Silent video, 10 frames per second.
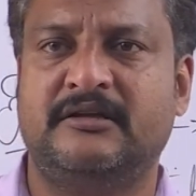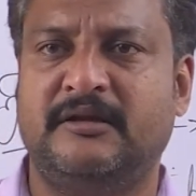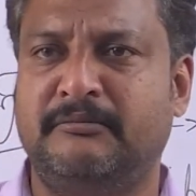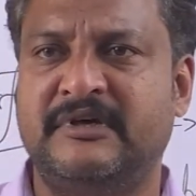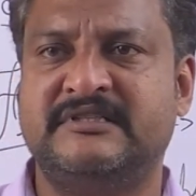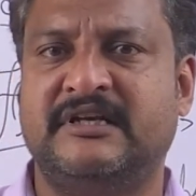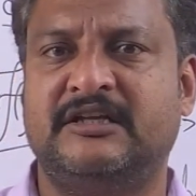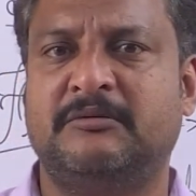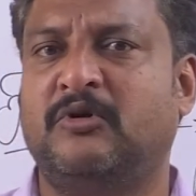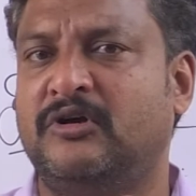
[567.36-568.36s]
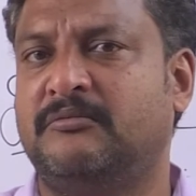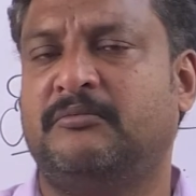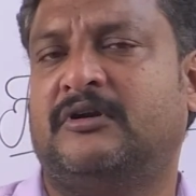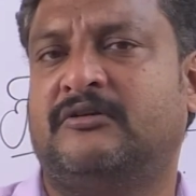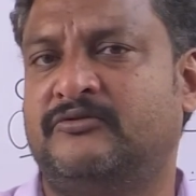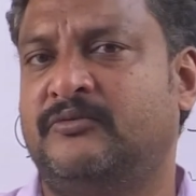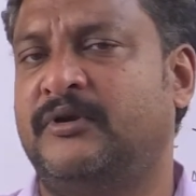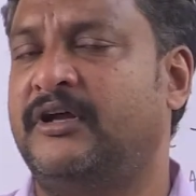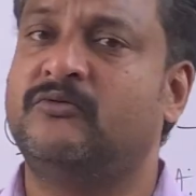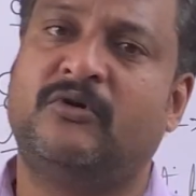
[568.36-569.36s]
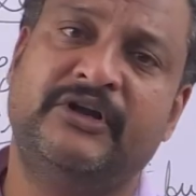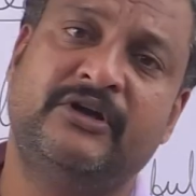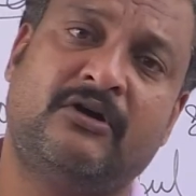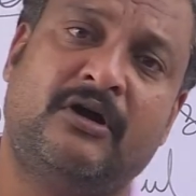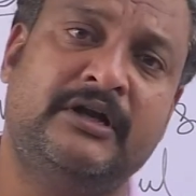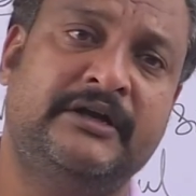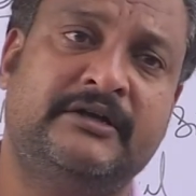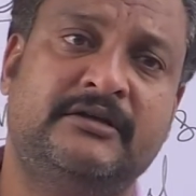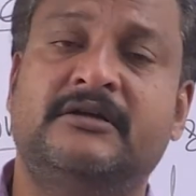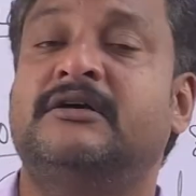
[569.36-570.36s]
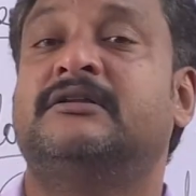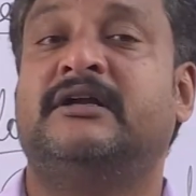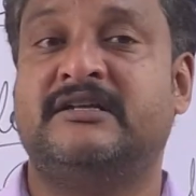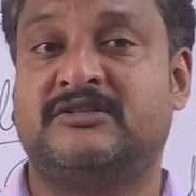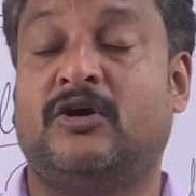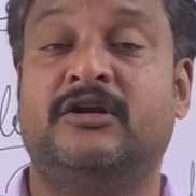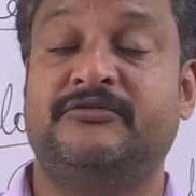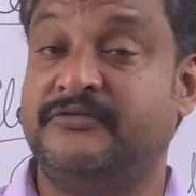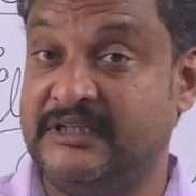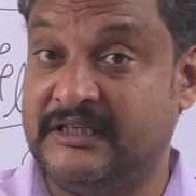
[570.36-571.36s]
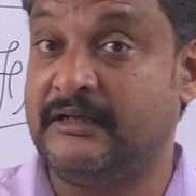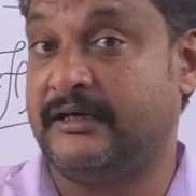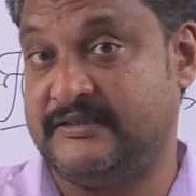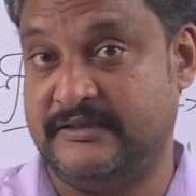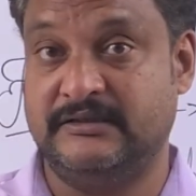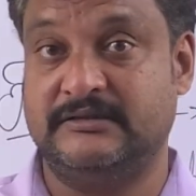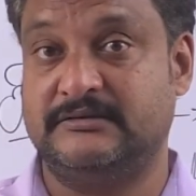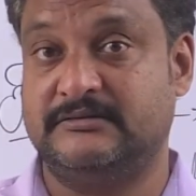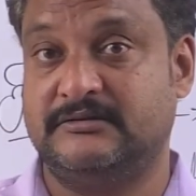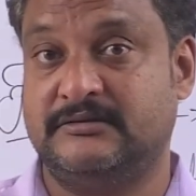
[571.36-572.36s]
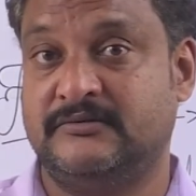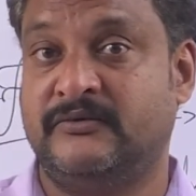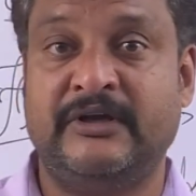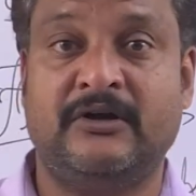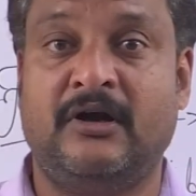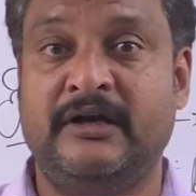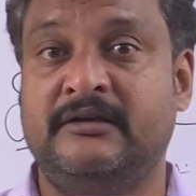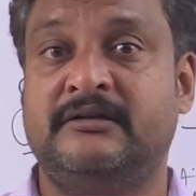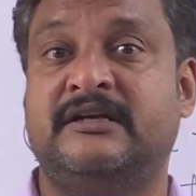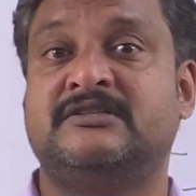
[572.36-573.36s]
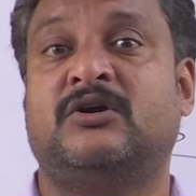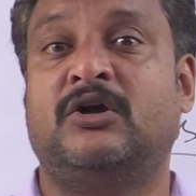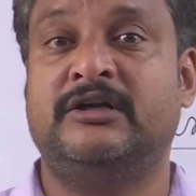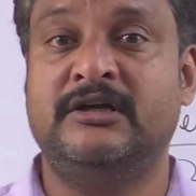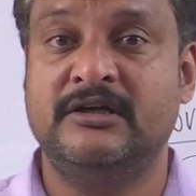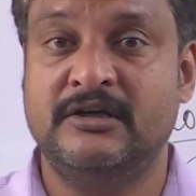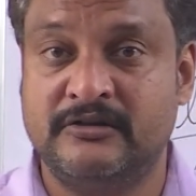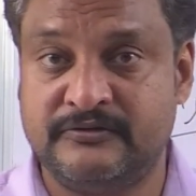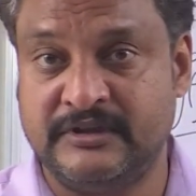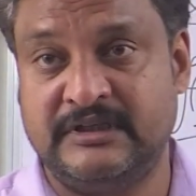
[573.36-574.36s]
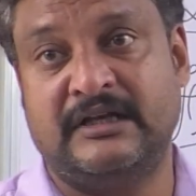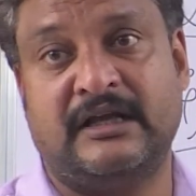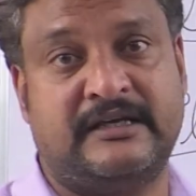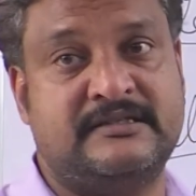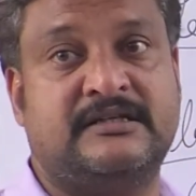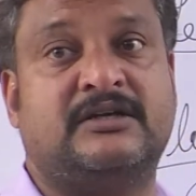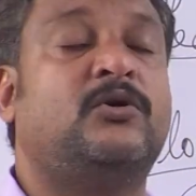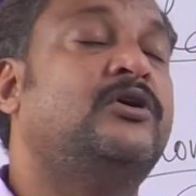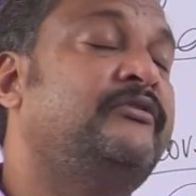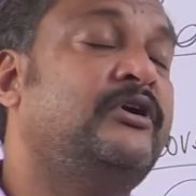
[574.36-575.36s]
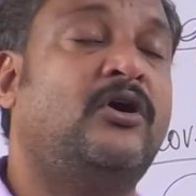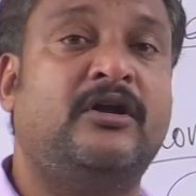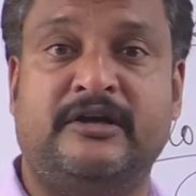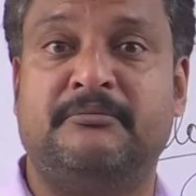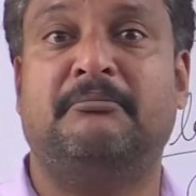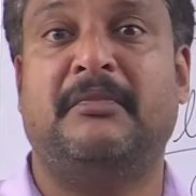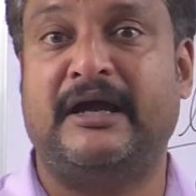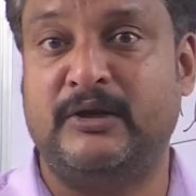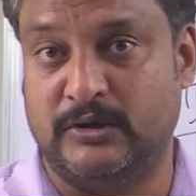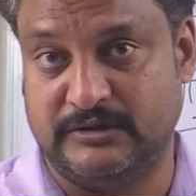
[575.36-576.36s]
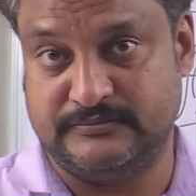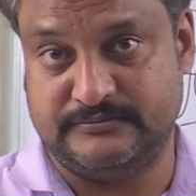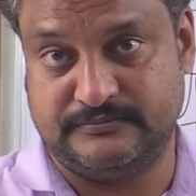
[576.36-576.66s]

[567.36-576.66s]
They mix it at the bottom part of the plant. What do you call it? That is called a fertilizer. What do you call it? That is called a fertilizer, or we call it a manure.